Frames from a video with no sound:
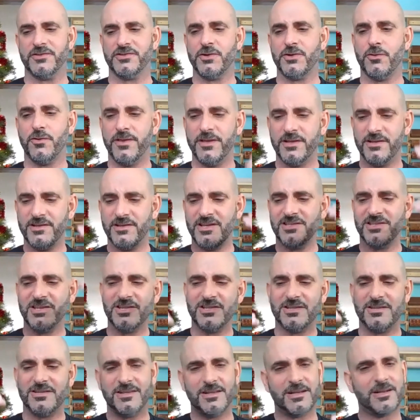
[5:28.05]
So this
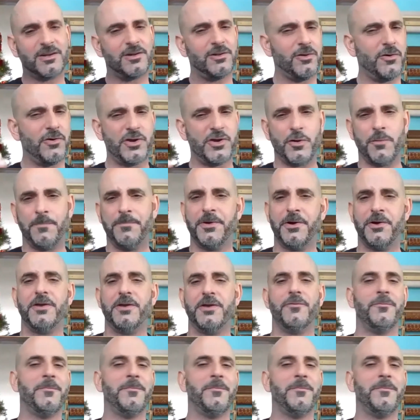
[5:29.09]
is the colonial period.